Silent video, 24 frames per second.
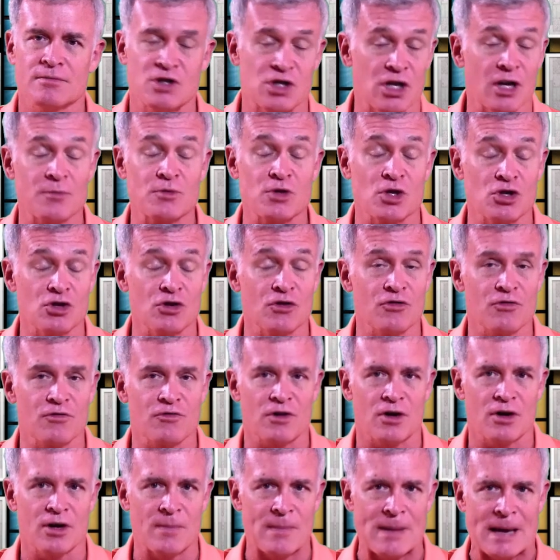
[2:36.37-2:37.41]
tips that
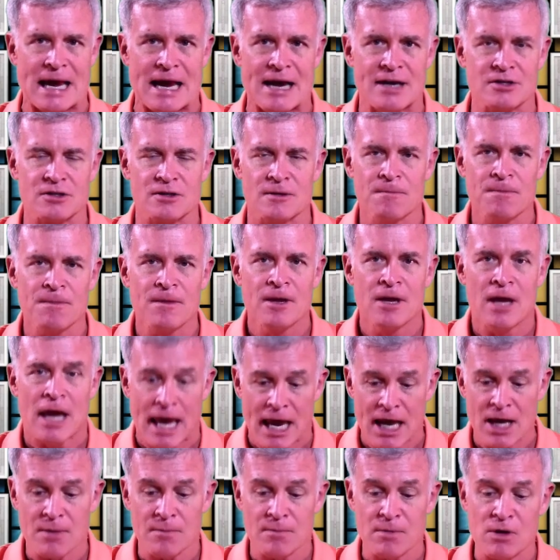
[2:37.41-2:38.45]
you've already passed,
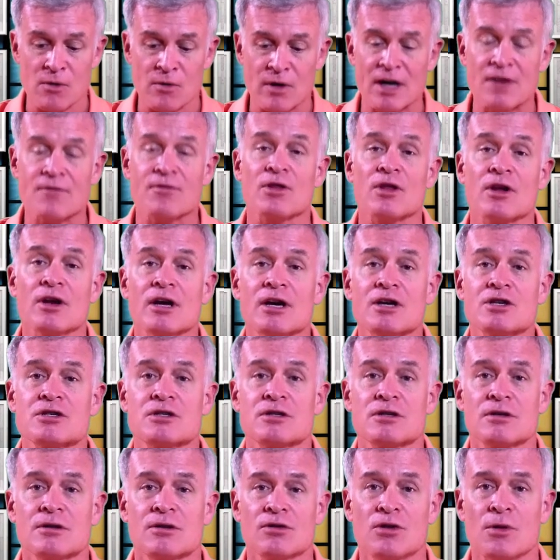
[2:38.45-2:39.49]
and be ready for the
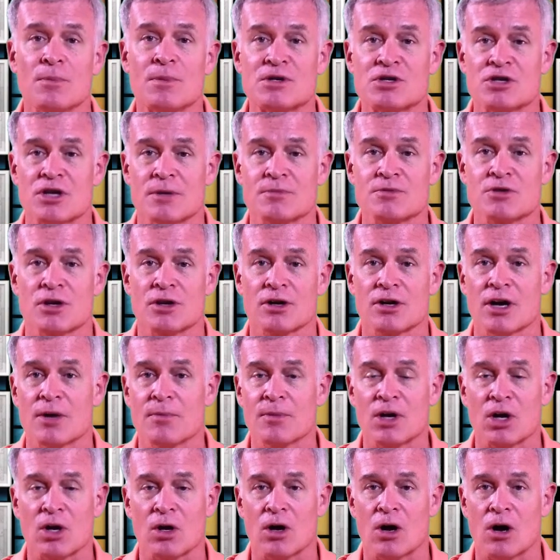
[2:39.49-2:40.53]
next group of tips that are
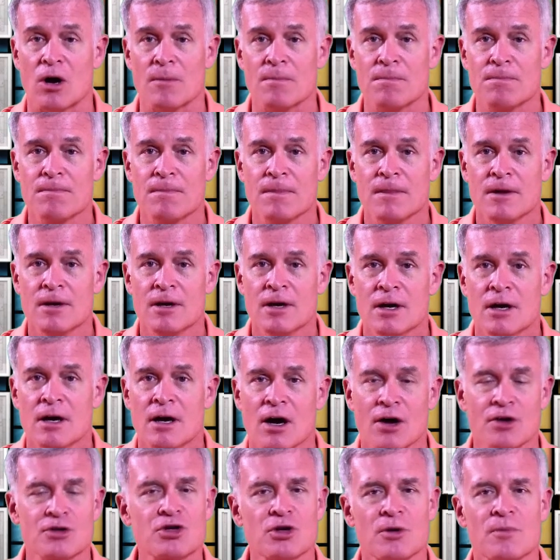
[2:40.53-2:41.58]
coming along.
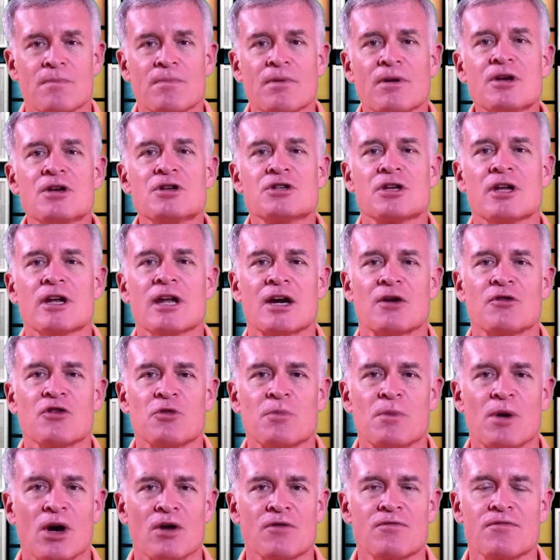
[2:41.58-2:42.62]
Also, please connect
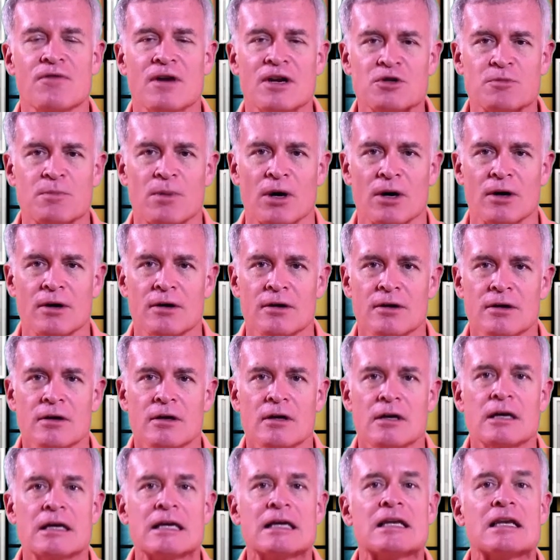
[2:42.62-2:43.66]
with me on Facebook,
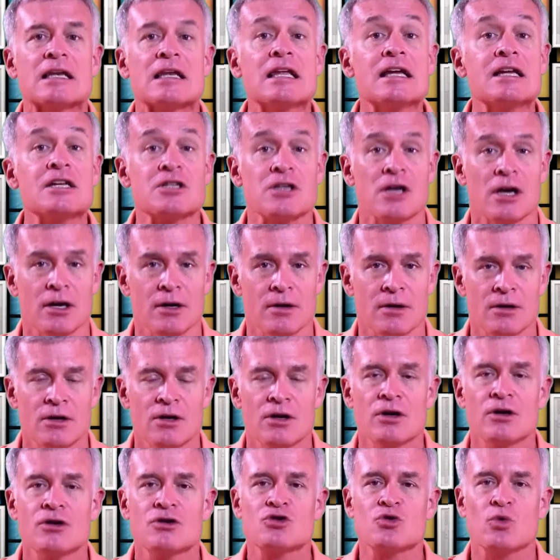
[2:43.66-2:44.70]
LinkedIn,
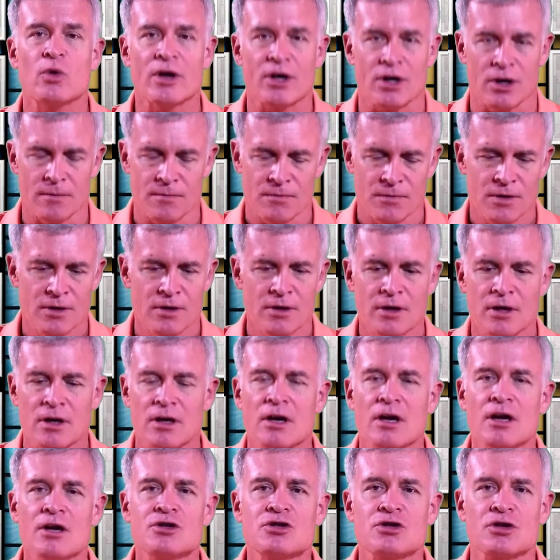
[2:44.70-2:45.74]
Twitter,
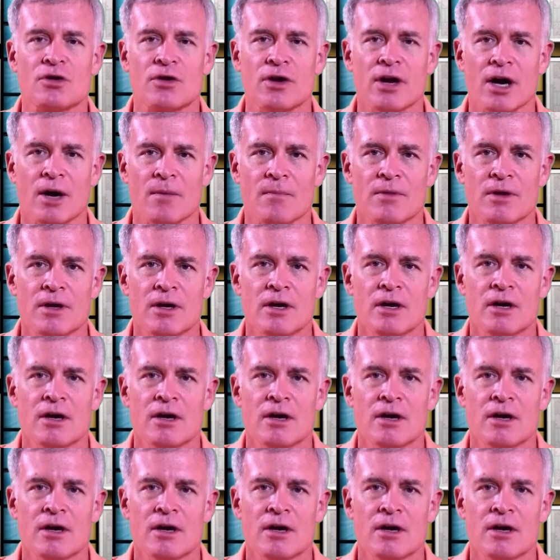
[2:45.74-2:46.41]
Instagram,